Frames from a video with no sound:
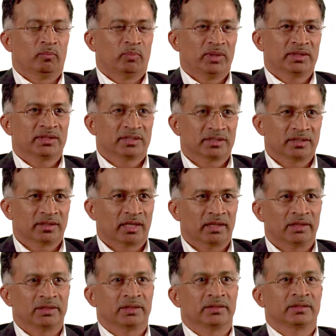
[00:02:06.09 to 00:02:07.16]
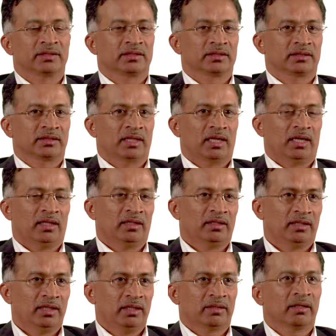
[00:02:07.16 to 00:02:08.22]
business intelligence
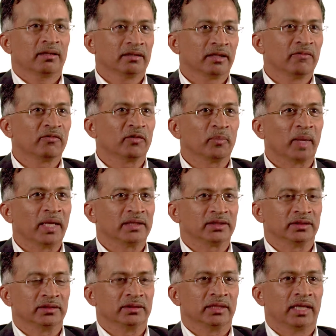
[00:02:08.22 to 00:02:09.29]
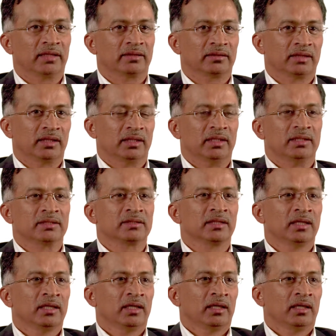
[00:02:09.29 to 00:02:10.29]
and detailed information that is